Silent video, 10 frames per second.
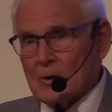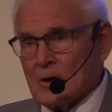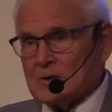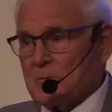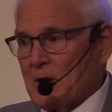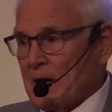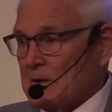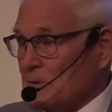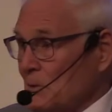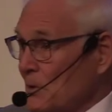God's
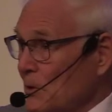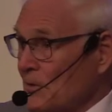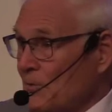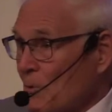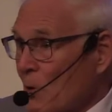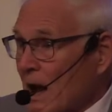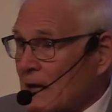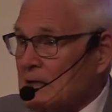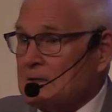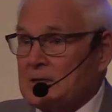plan. You heard of
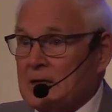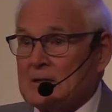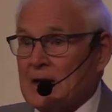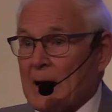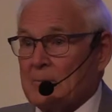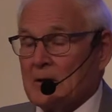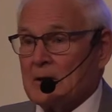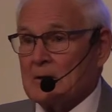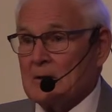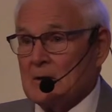miraculous things happening,